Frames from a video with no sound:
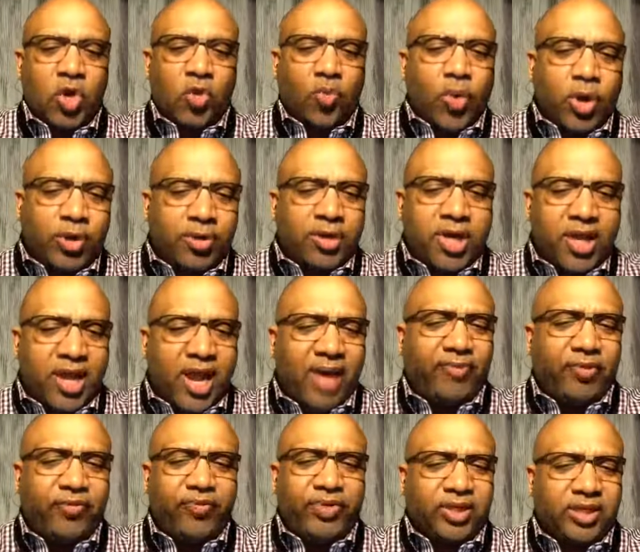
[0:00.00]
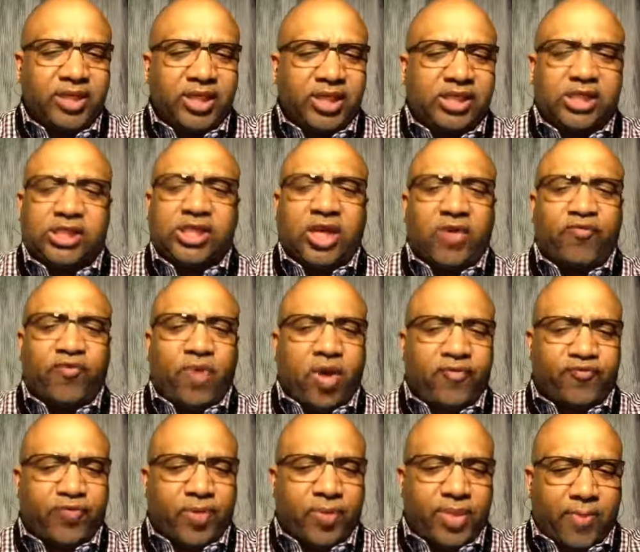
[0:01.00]
will never release
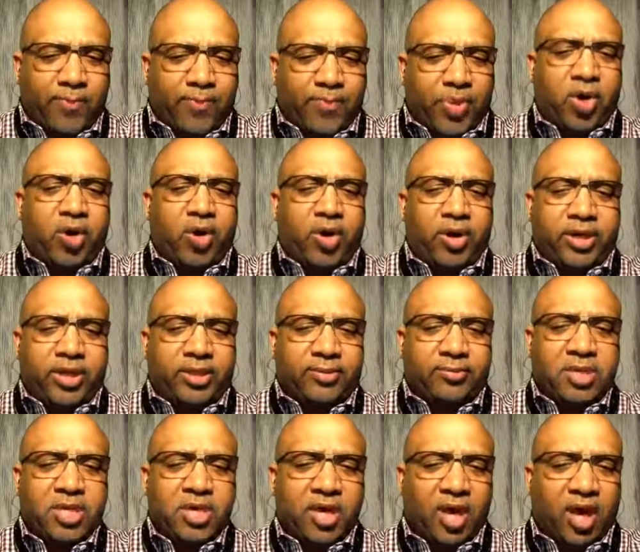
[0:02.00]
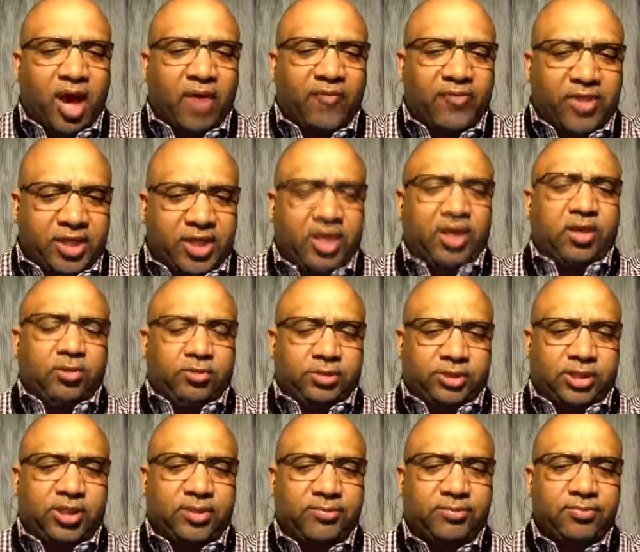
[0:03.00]
someone from the burden of
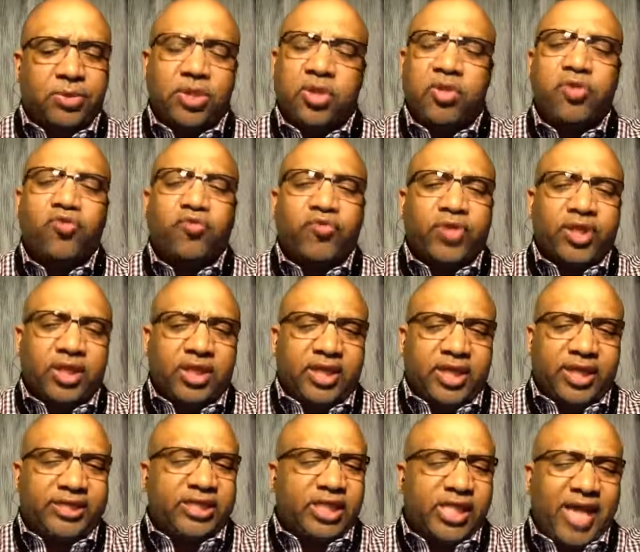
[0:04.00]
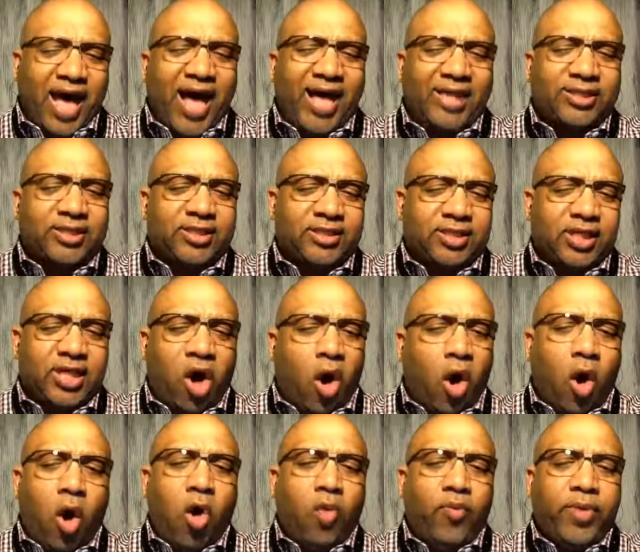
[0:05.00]
guilt. Religiosity
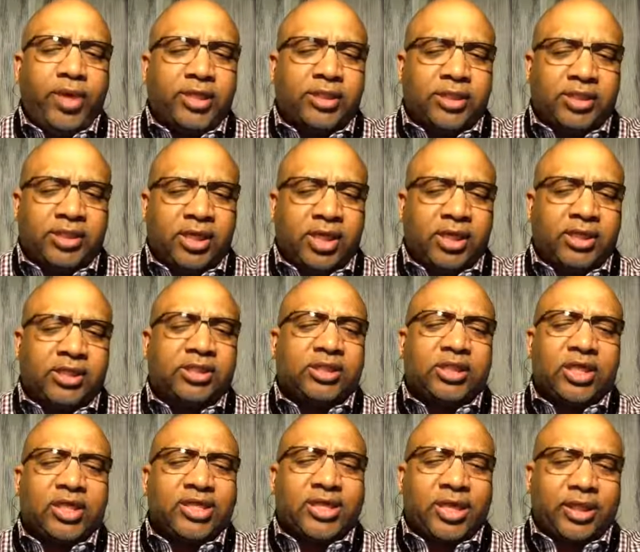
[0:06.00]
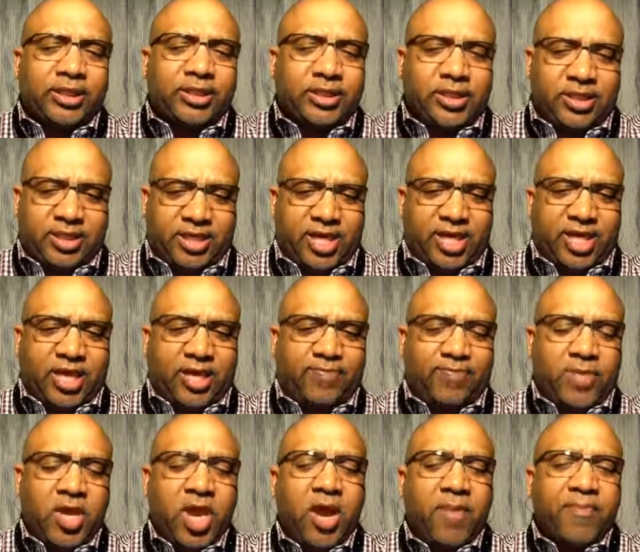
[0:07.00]
always seeks to
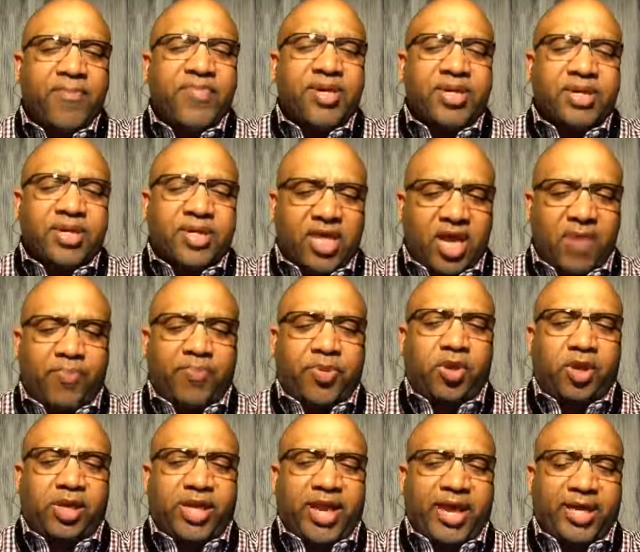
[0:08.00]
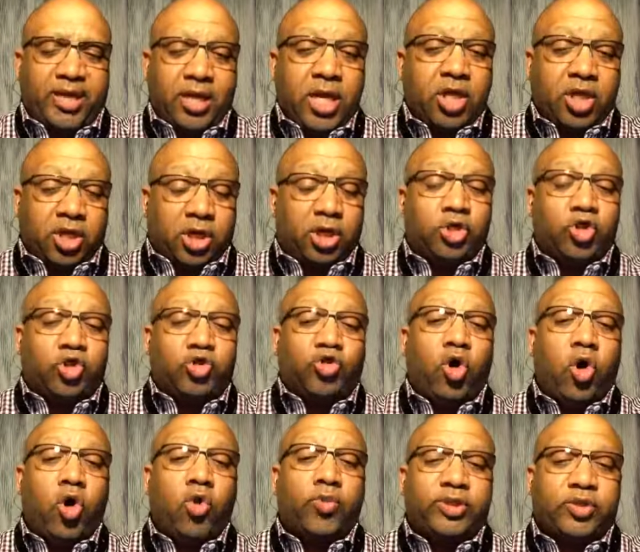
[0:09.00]
condemn, manipulate,
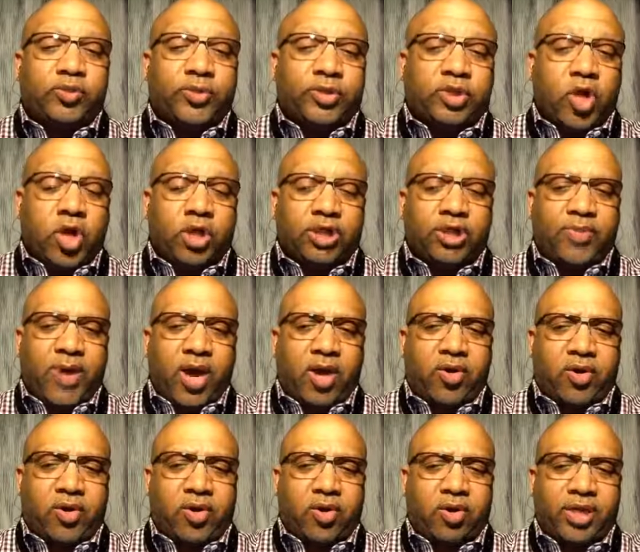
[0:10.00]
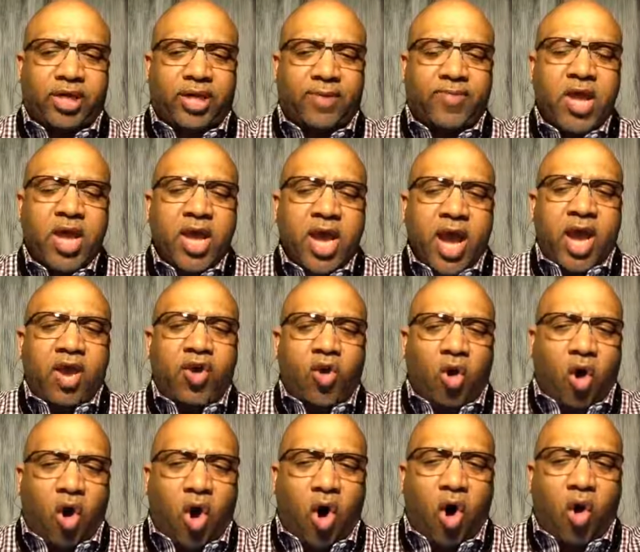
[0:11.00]
control, which we talked about earlier, and
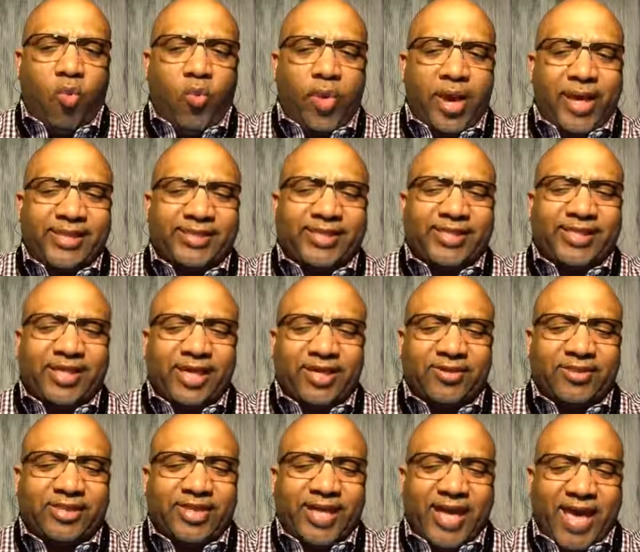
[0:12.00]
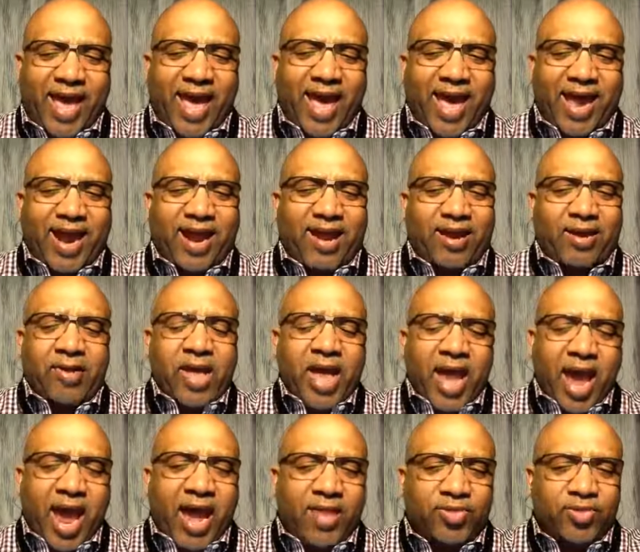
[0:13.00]
always gives the air
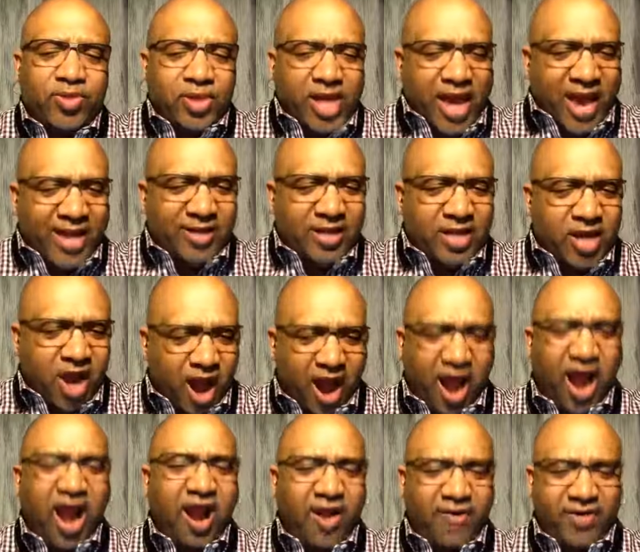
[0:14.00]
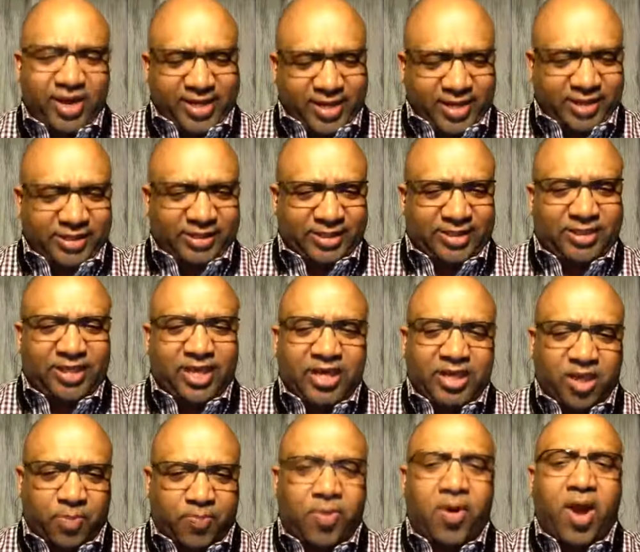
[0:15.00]
and, and the arrogancy
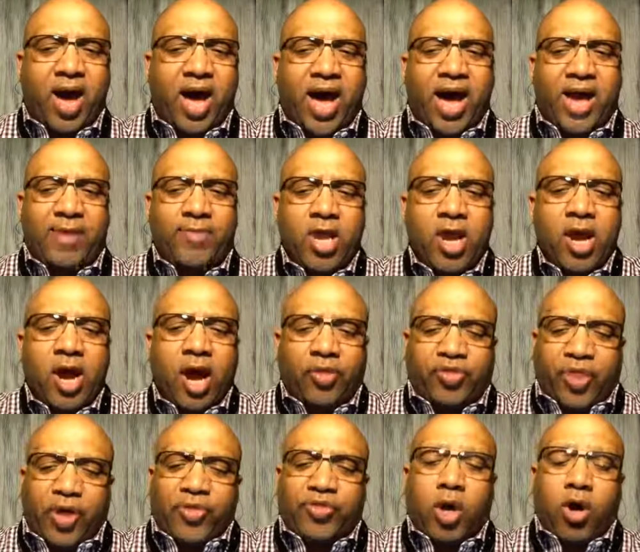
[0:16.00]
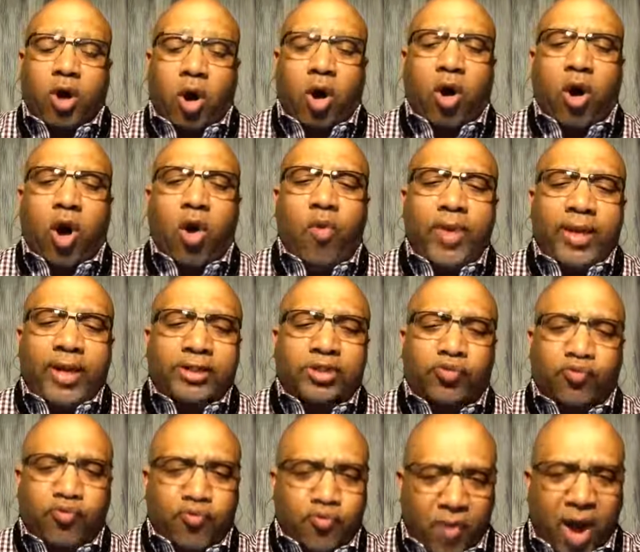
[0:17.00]
and the pride that they're
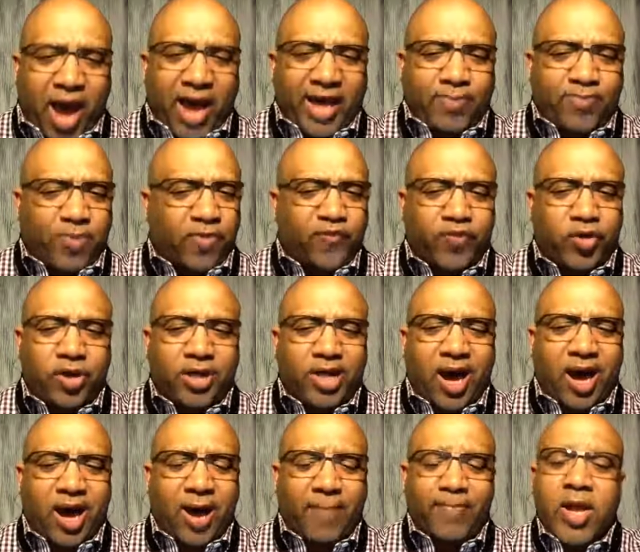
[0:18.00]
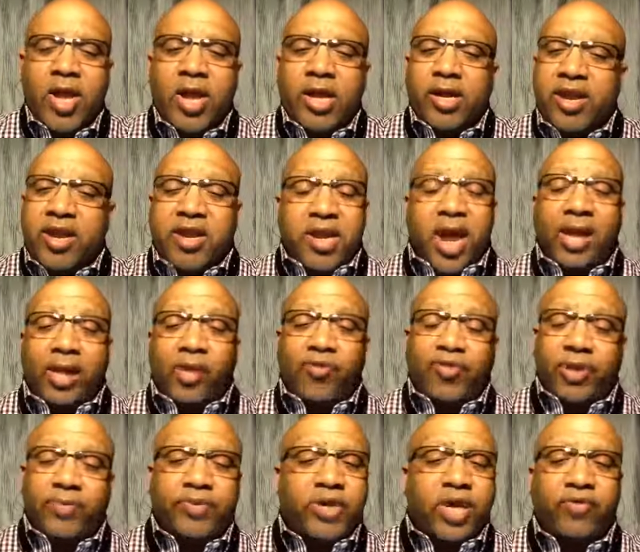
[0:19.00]
always right before God. None
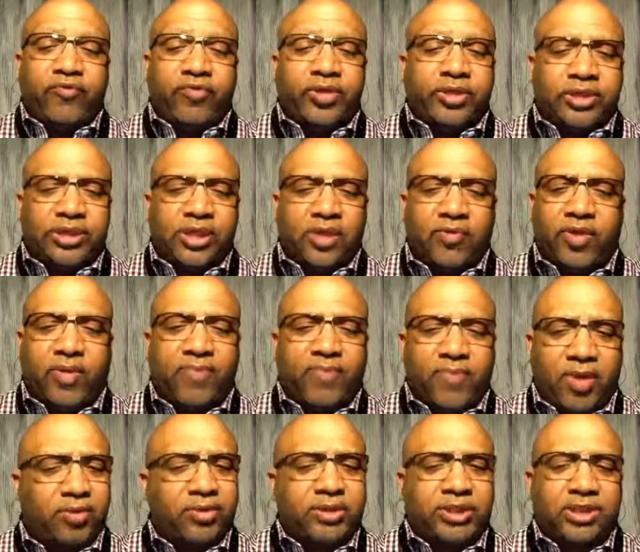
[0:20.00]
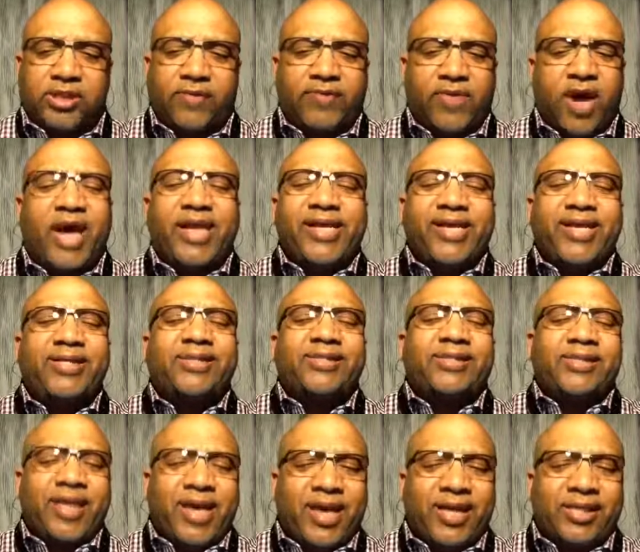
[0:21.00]
of them can receive the mercies of God. It
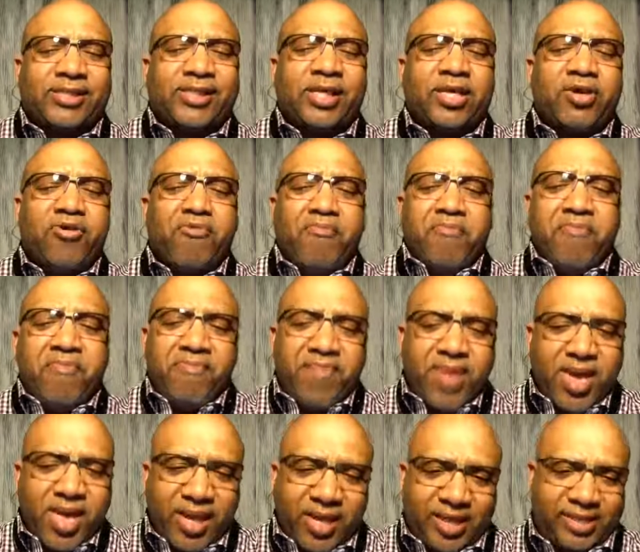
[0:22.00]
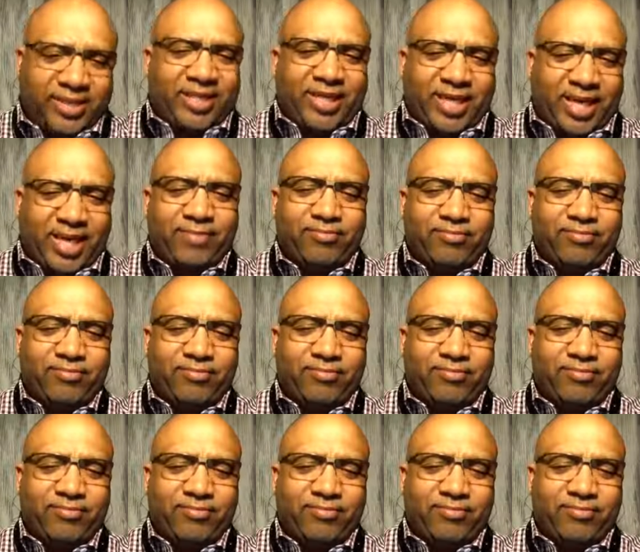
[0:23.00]
takes humility